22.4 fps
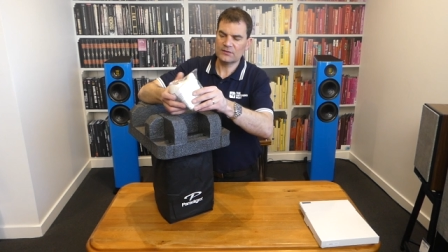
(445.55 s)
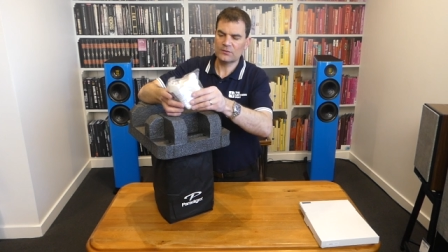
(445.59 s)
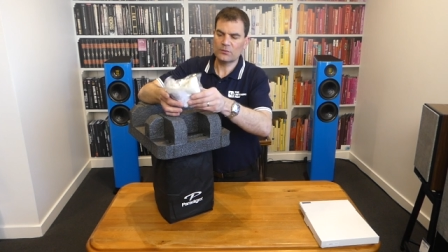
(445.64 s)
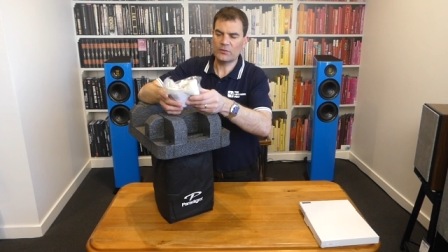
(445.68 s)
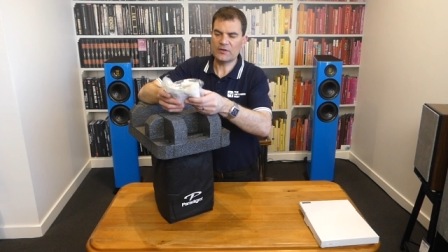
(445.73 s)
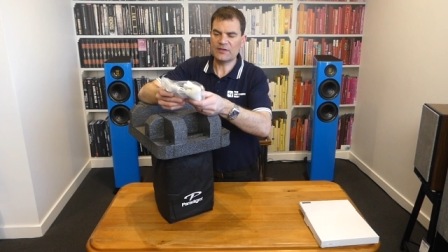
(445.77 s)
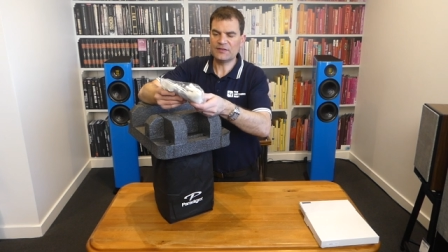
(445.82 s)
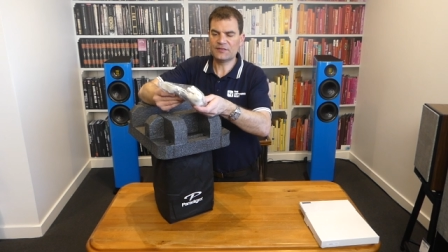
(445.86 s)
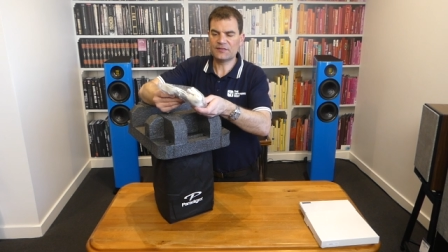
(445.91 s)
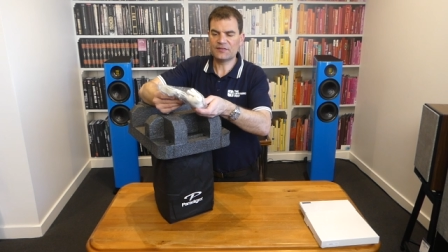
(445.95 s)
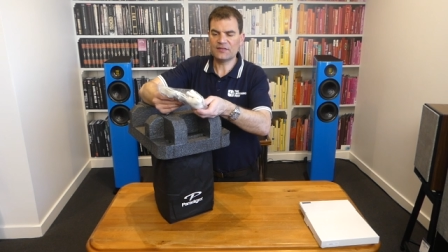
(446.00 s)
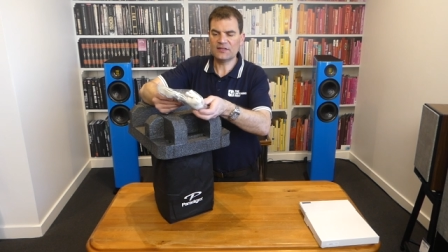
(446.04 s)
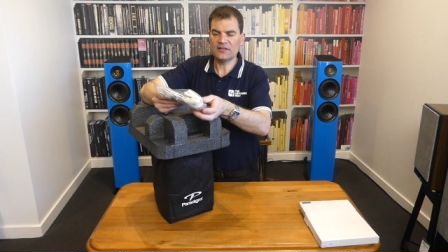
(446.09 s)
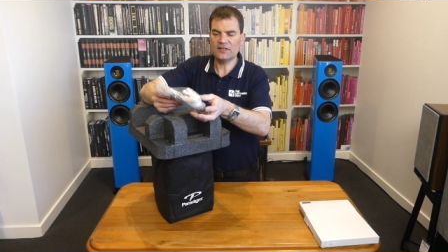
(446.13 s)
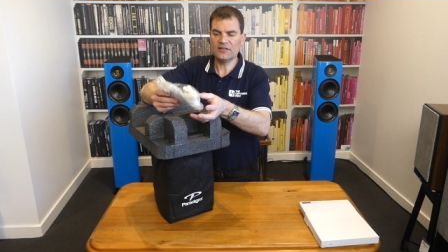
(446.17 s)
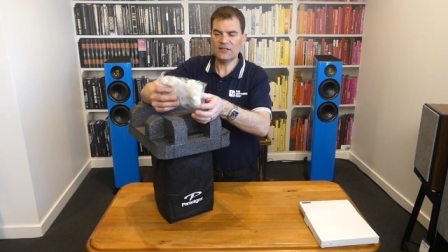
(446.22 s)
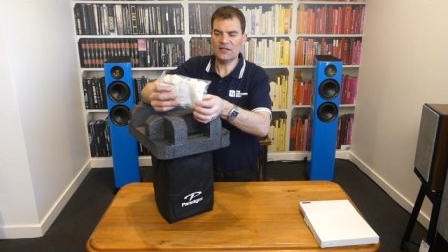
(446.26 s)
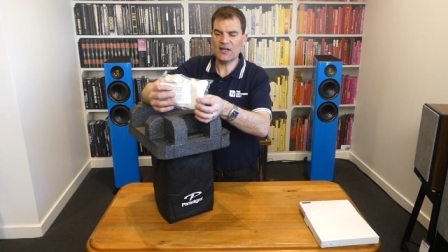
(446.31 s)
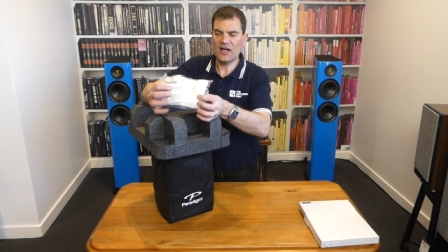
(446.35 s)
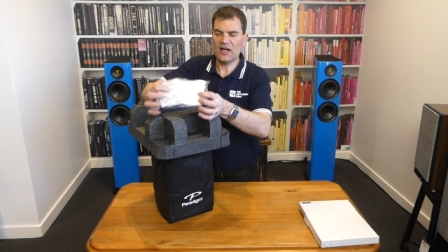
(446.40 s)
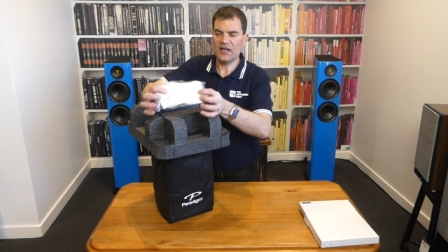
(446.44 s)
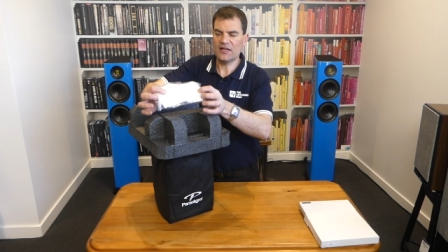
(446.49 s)
we see
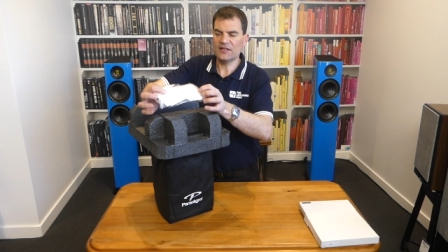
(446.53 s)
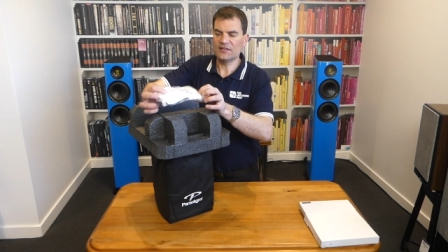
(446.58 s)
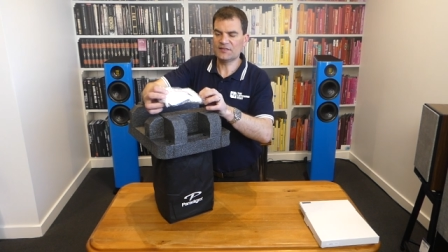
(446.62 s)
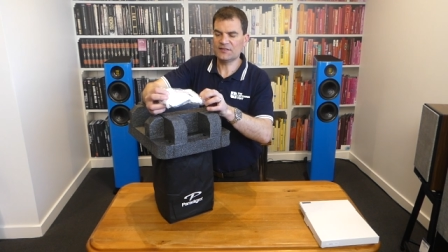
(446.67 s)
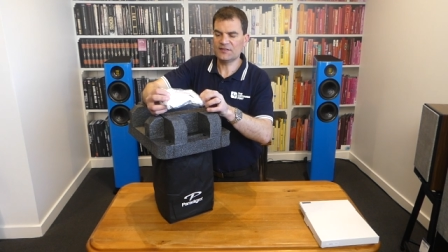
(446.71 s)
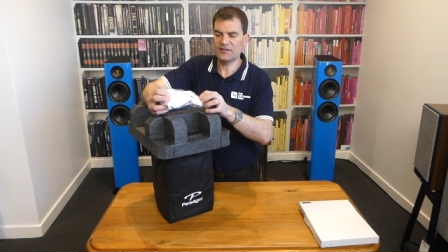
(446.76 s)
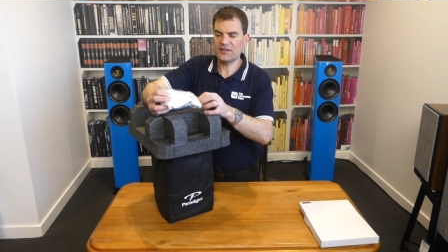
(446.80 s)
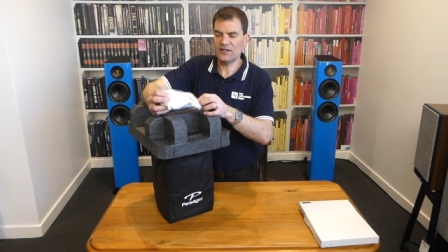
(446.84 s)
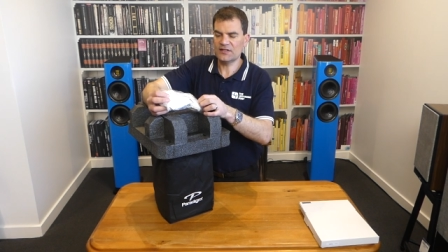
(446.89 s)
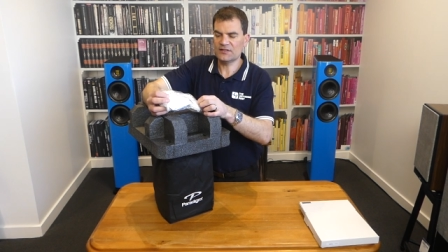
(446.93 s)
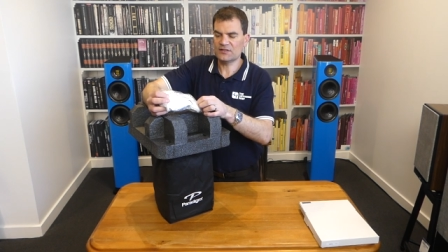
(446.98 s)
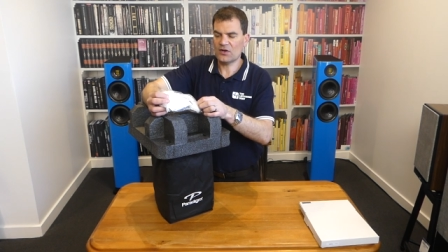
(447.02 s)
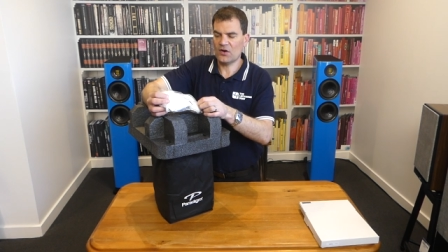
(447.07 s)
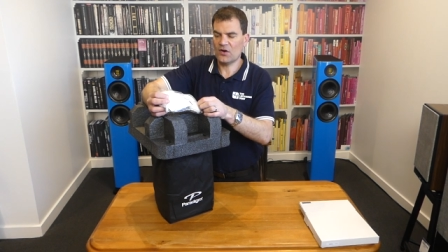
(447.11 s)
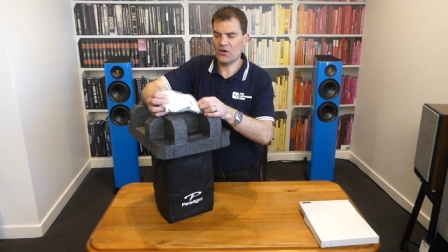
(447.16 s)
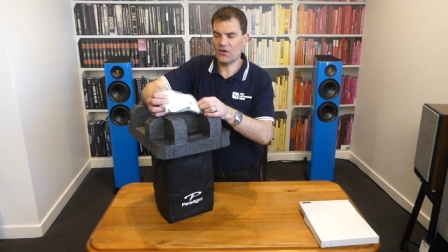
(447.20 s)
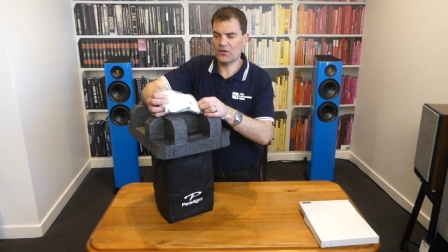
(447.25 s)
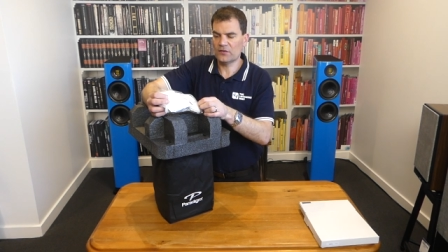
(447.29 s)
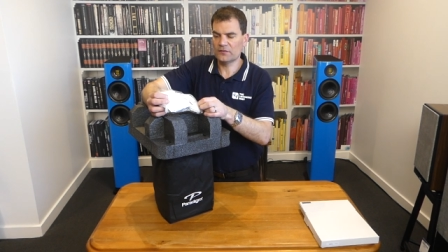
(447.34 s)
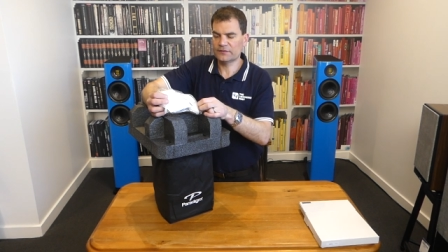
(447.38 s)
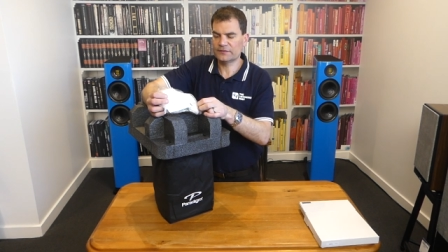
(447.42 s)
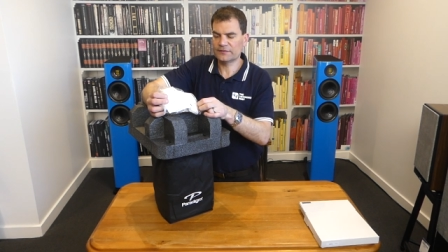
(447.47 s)
a set
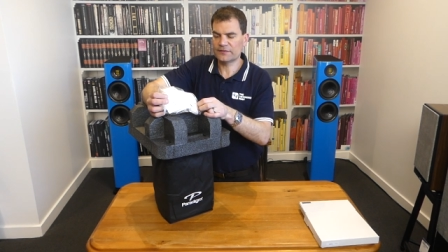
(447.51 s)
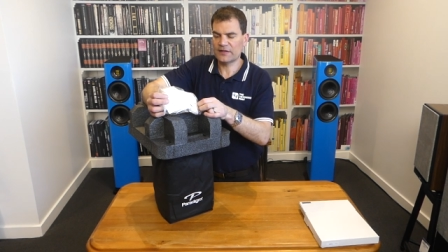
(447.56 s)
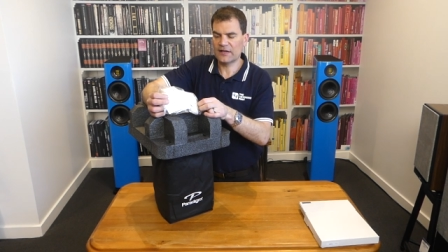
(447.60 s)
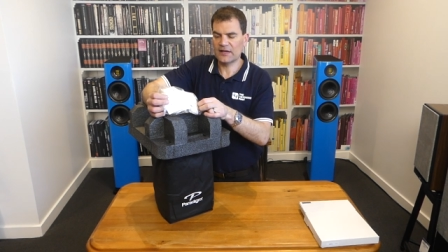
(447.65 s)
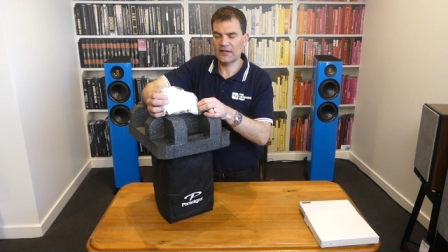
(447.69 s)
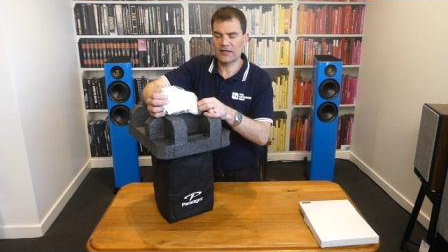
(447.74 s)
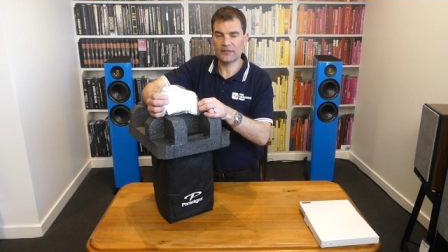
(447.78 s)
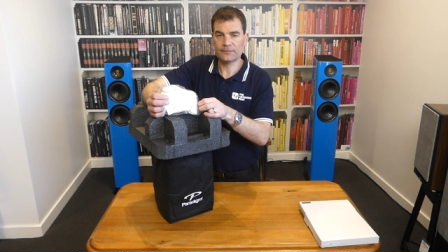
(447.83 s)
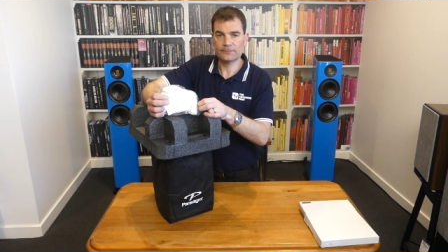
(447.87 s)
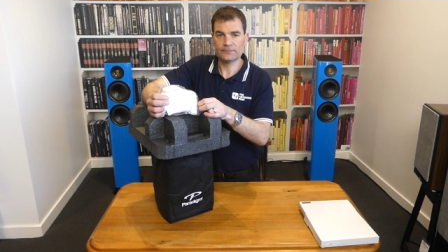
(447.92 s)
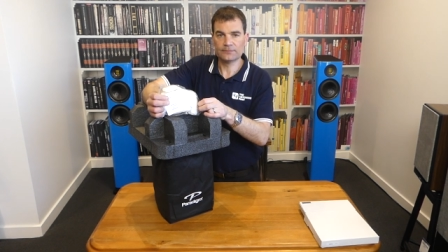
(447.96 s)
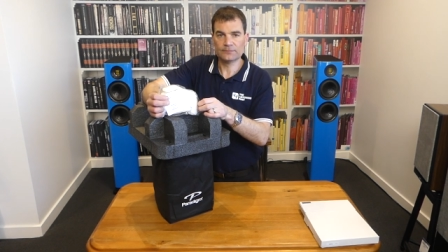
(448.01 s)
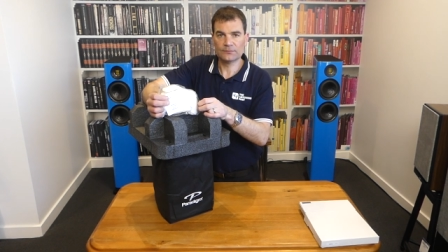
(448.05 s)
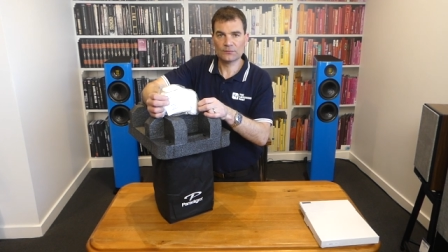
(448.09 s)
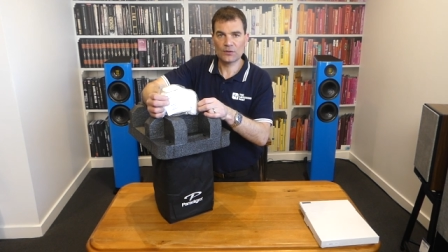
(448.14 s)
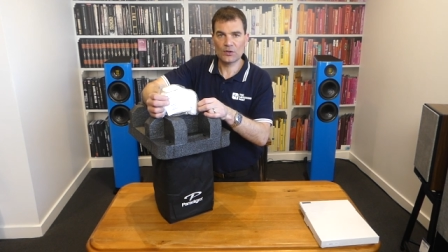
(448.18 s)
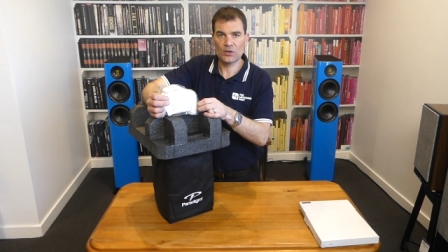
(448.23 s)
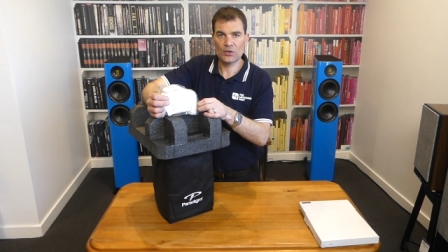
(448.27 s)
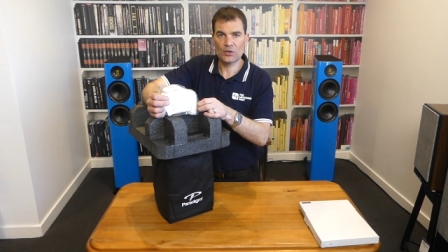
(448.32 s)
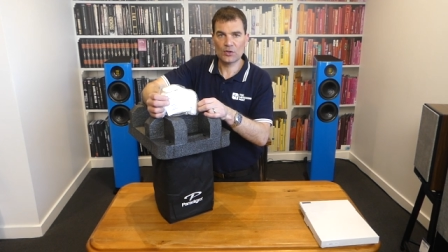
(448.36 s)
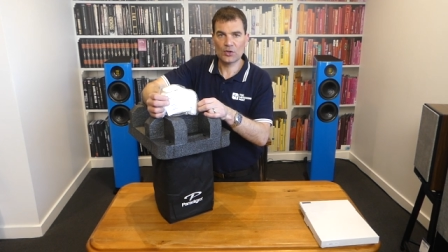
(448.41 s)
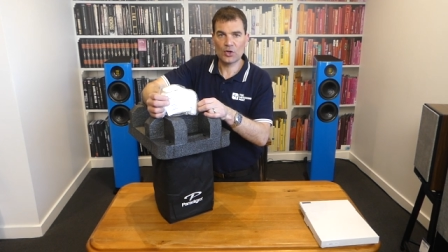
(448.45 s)
of um,
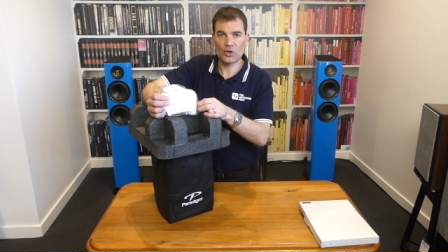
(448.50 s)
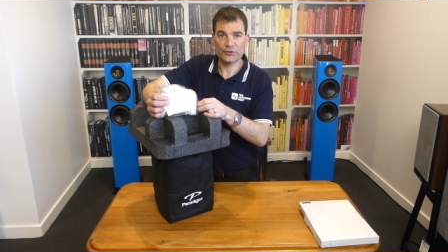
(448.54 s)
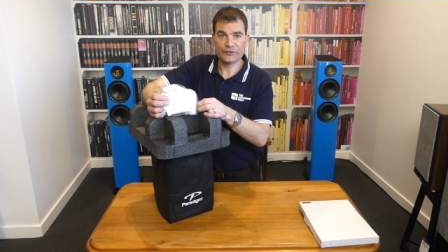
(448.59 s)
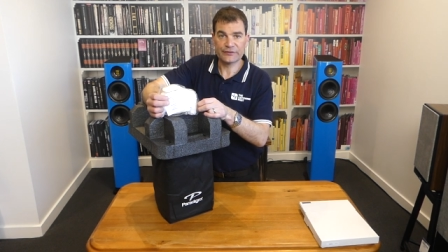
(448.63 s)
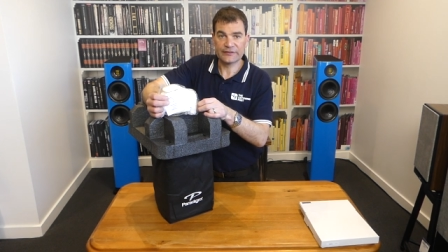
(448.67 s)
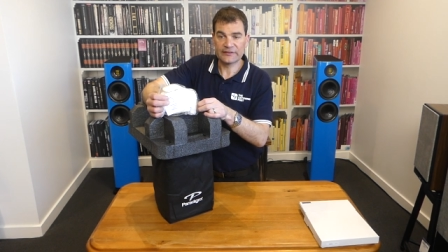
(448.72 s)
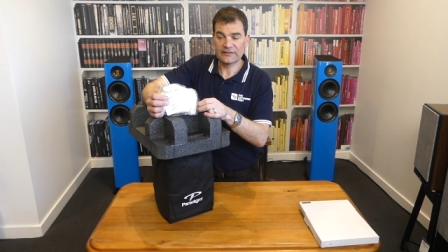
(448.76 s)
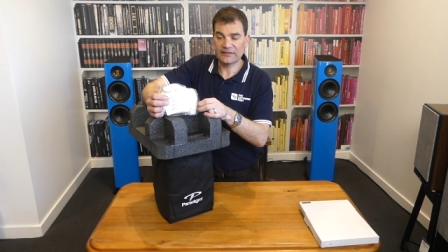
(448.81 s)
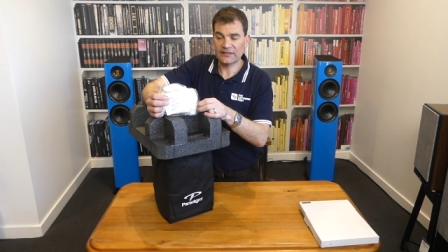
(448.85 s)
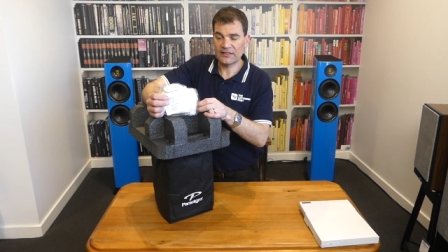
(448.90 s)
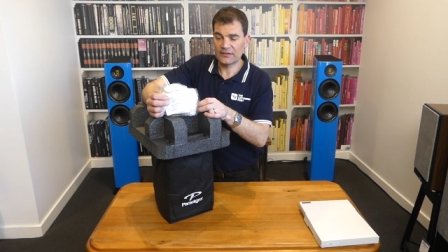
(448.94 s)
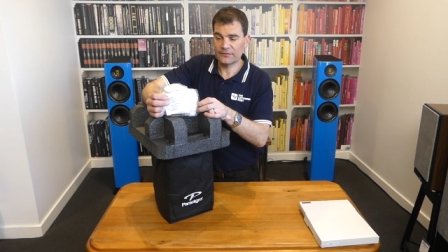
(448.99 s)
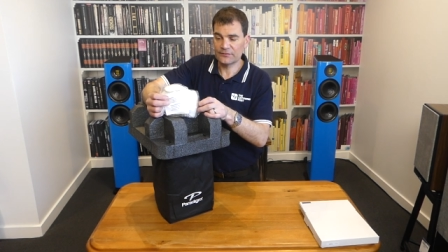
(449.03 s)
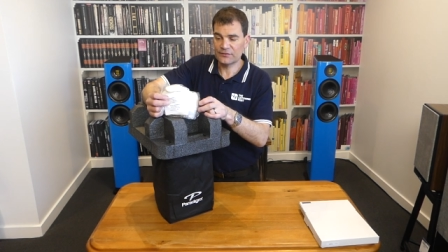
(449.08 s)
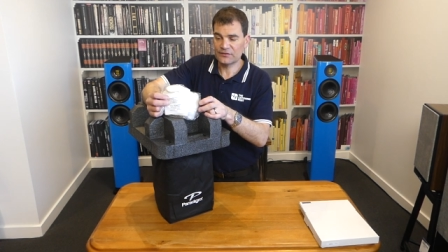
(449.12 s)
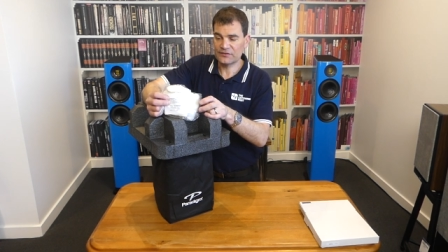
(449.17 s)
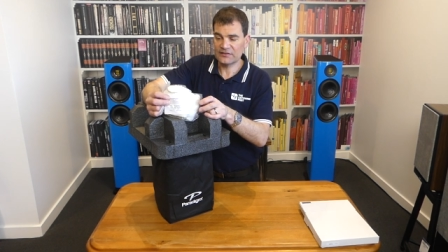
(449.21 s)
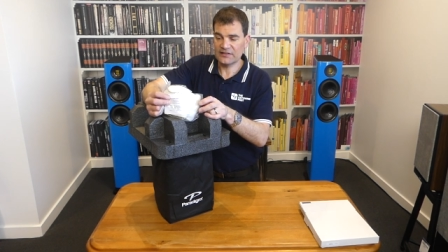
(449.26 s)
cotton gloves.